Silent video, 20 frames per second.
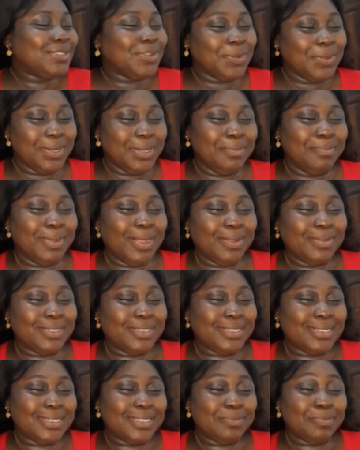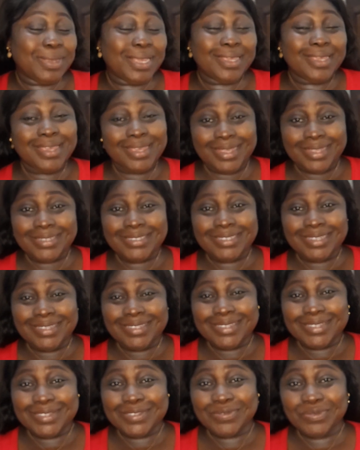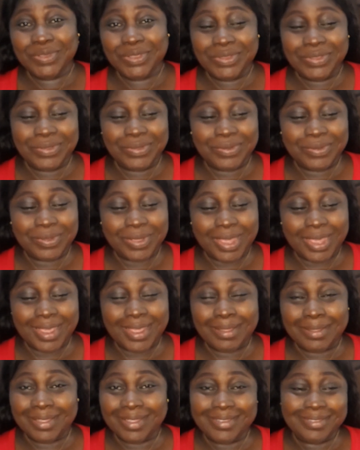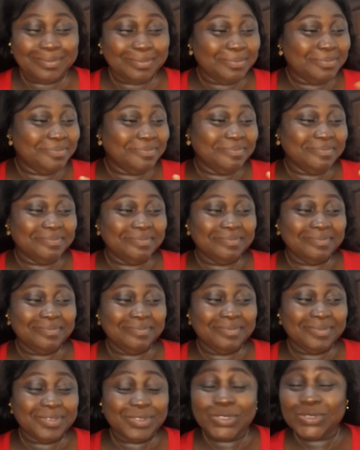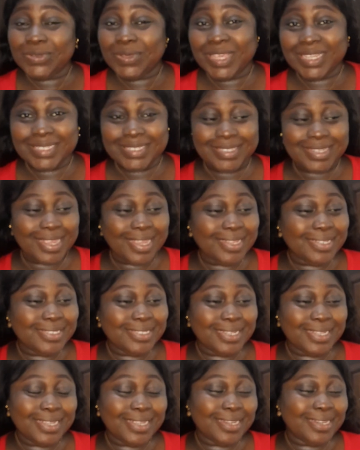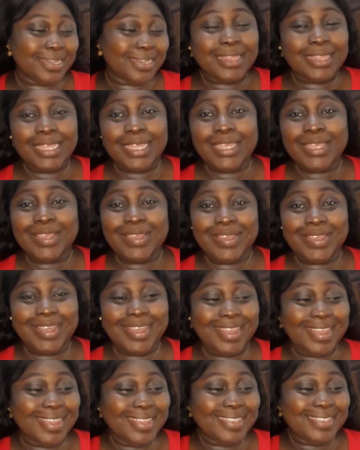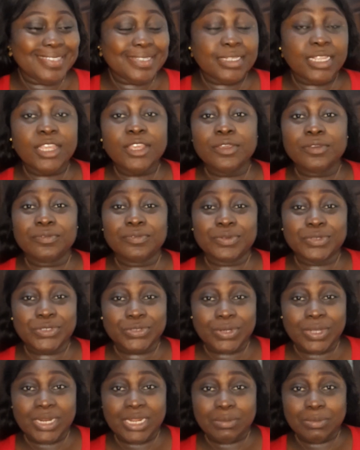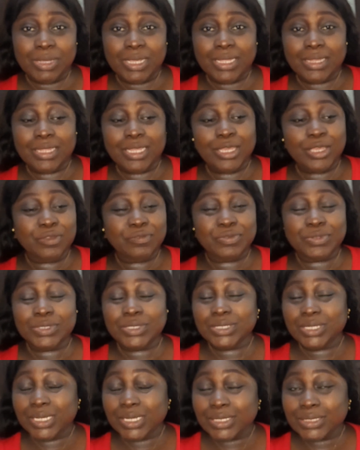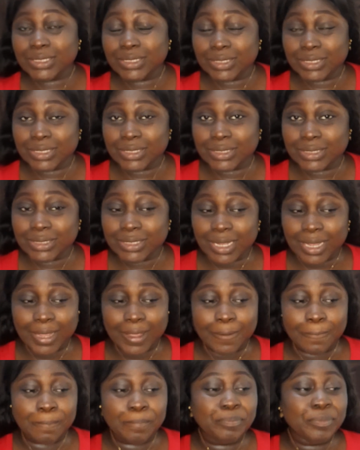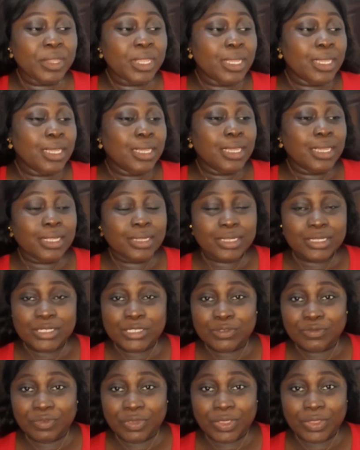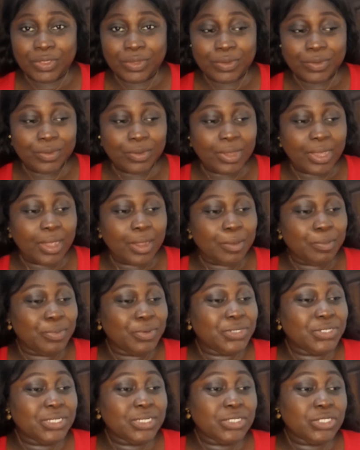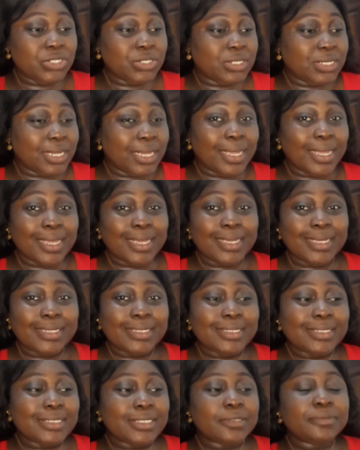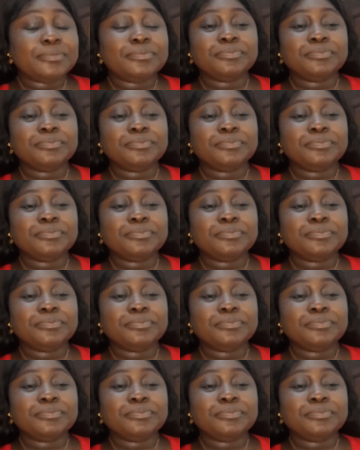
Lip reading: all about this package in this video. I'm so excited. Thank you guys, thank you for joining me, thank you for staying to this time in this video. I appreciate you guys